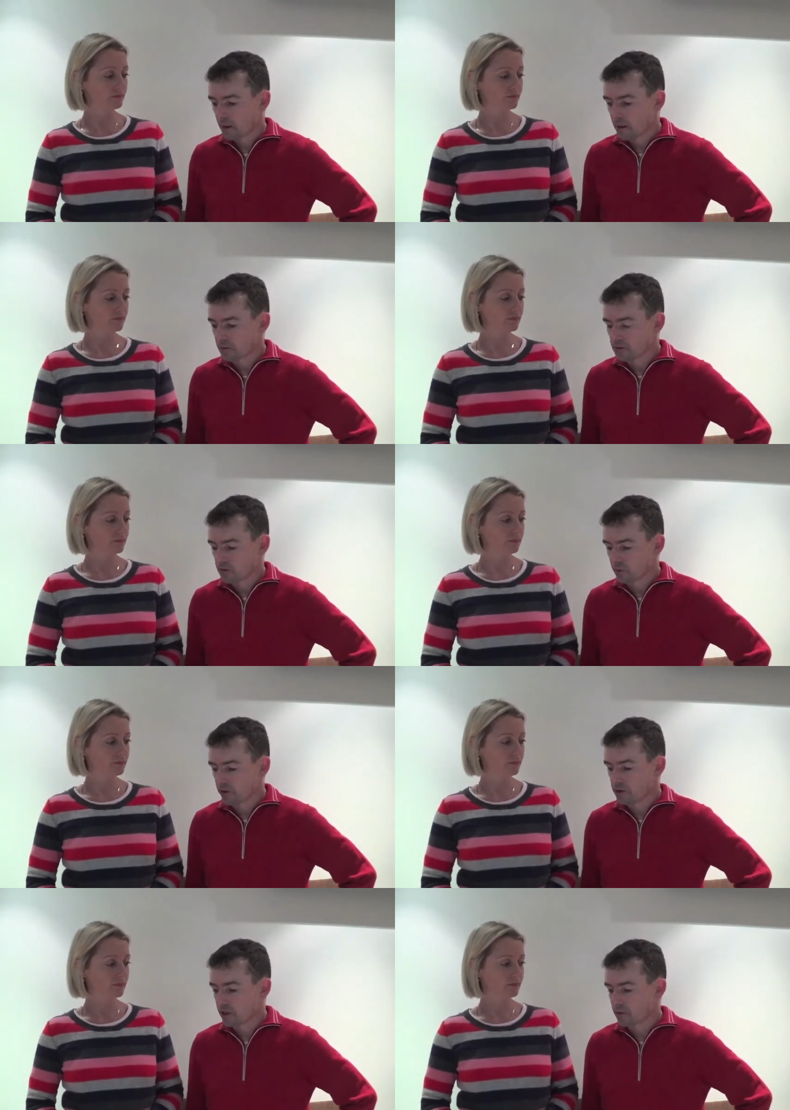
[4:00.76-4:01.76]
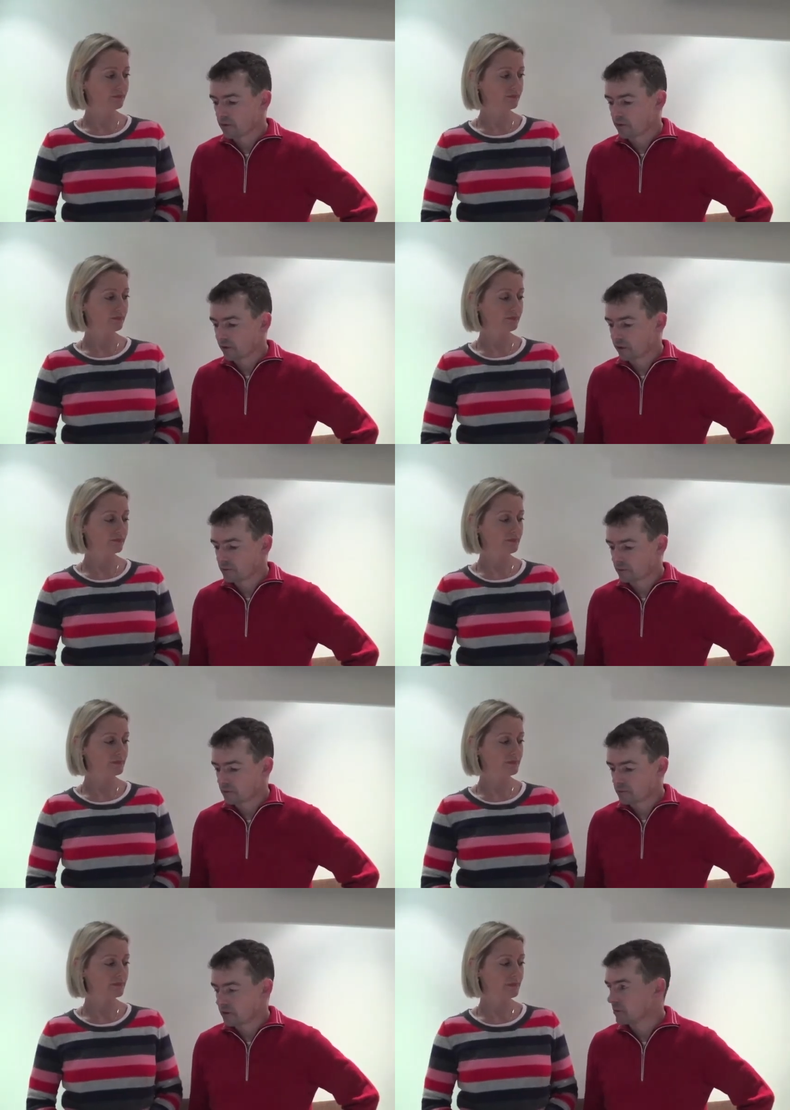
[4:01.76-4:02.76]
Speaker 1: obviously we're telling me to ride him
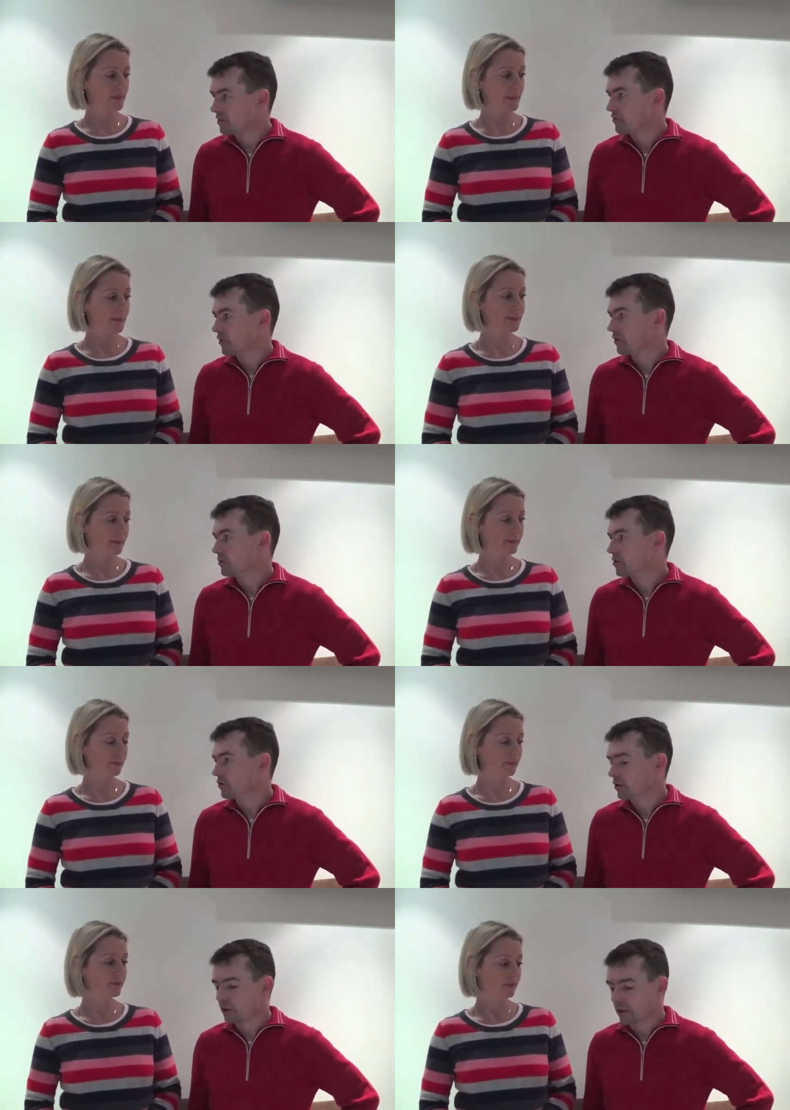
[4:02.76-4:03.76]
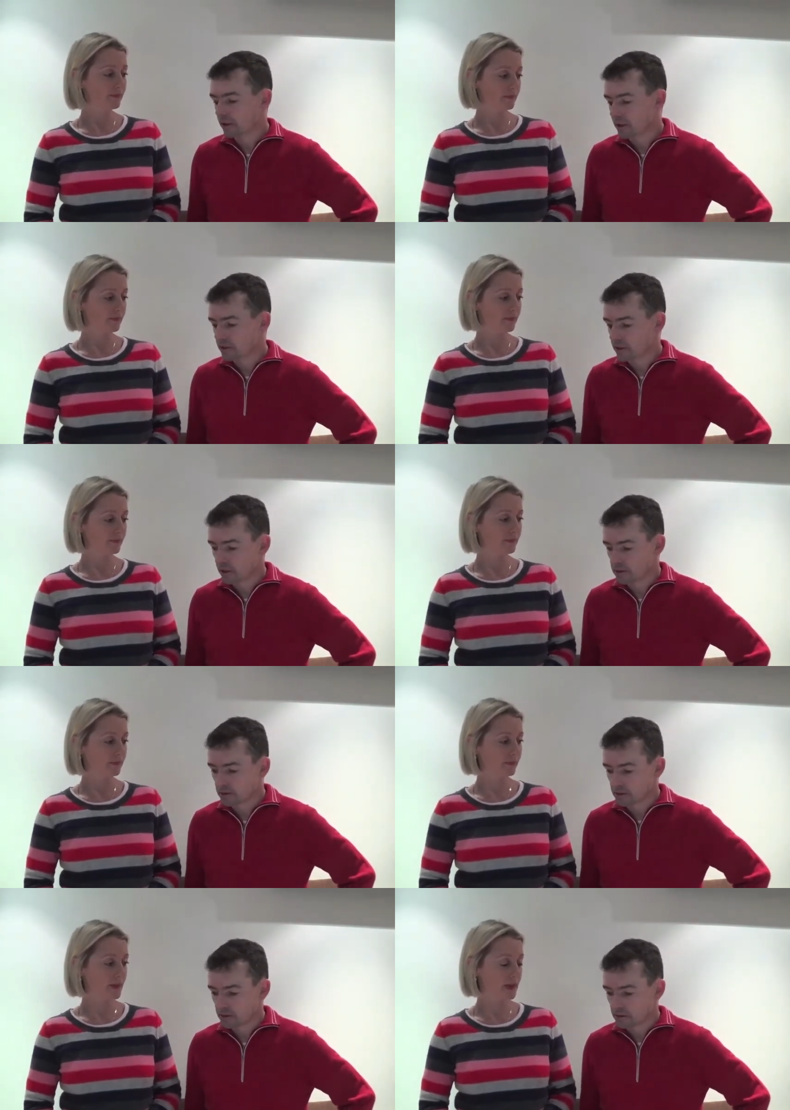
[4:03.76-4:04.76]
sort of midfield and be strong late as he does,
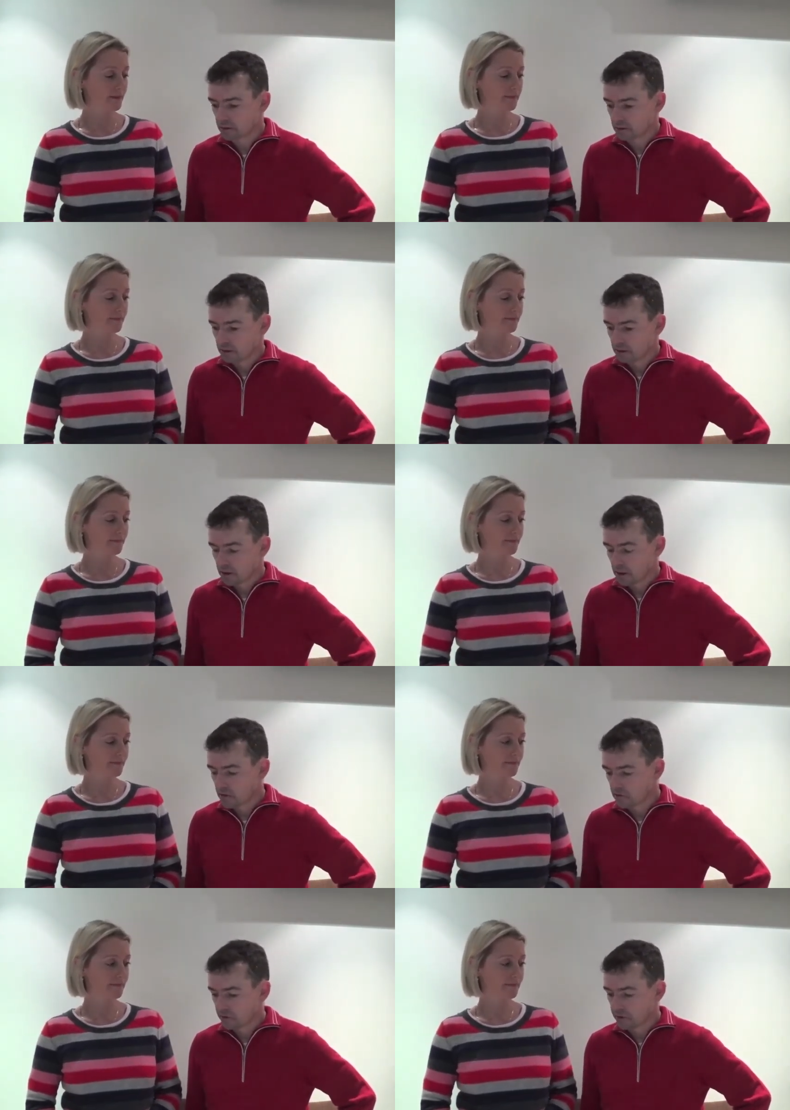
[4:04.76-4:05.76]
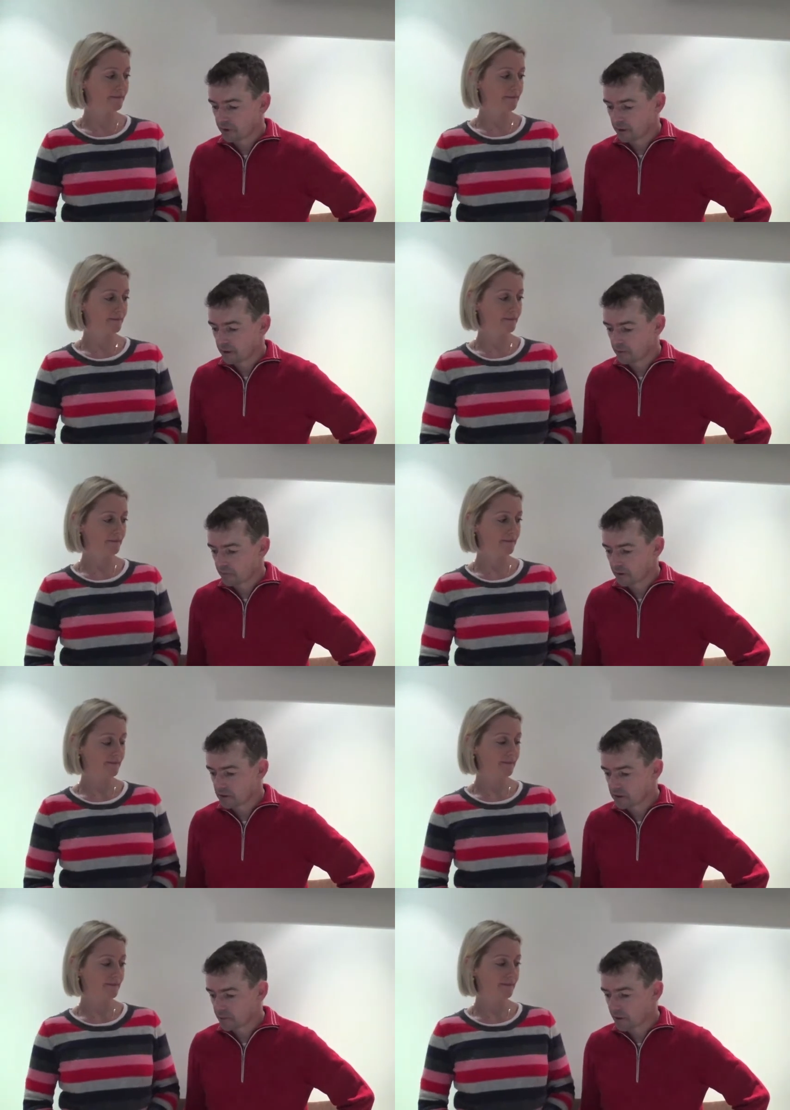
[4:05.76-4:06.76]
and
Speaker 2: yep.
Speaker 1: Hopefully um, he can
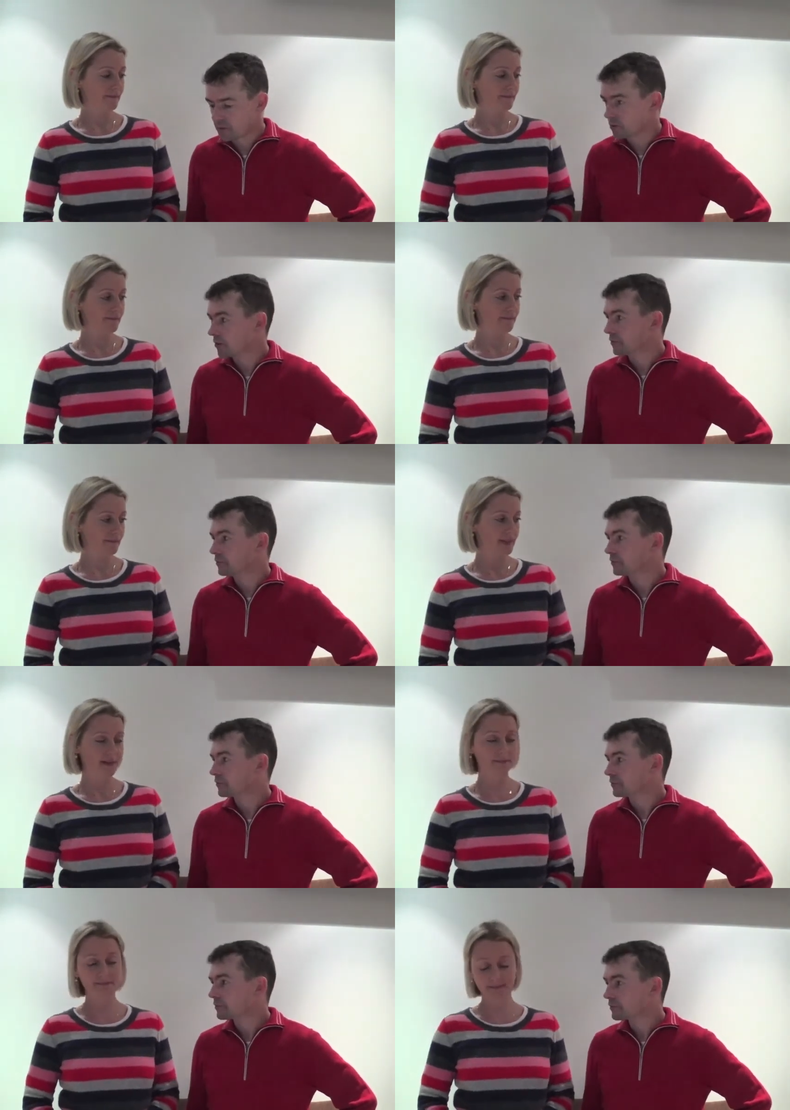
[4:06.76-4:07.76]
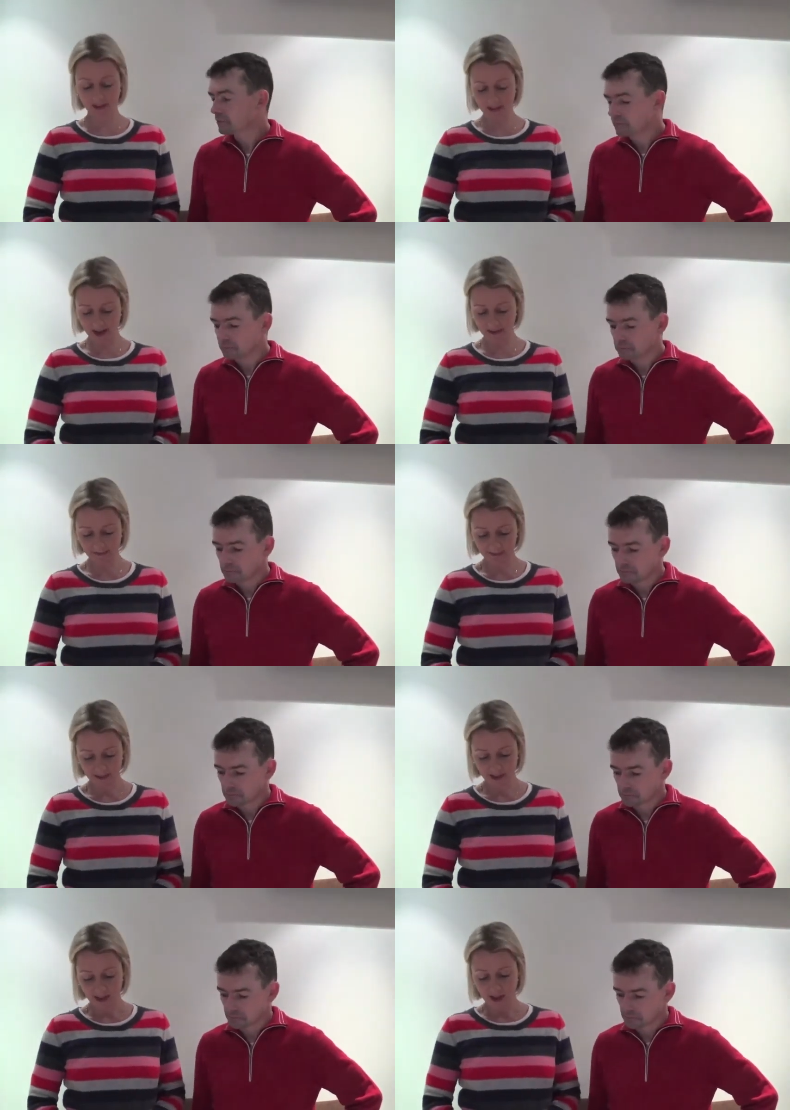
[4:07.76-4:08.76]
step up to it.
Speaker 2: Yep, great.
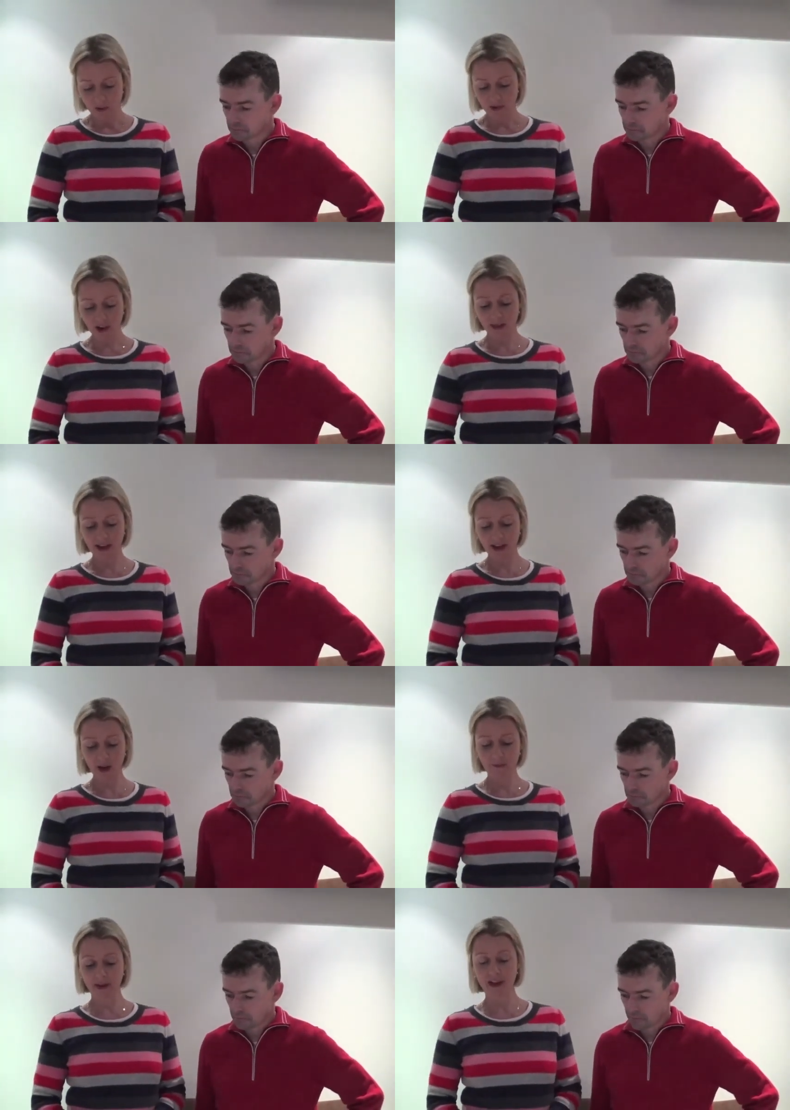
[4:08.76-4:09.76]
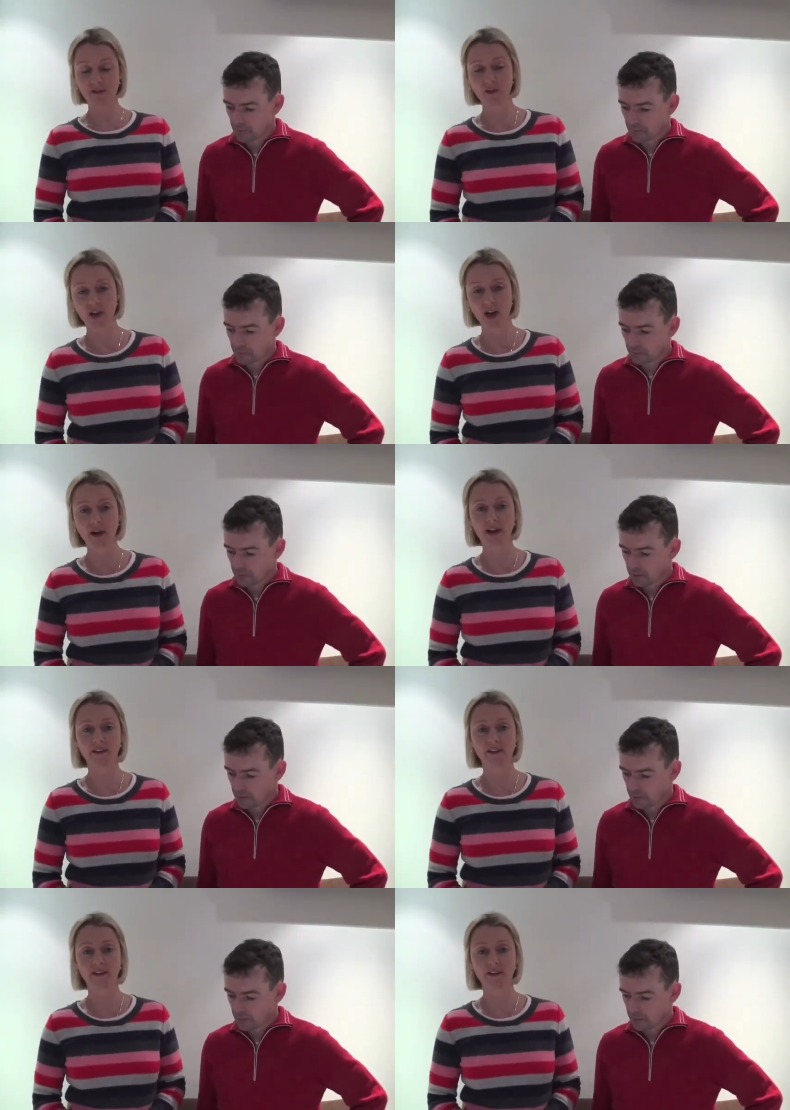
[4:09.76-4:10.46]
We've got Lucky on barefoot going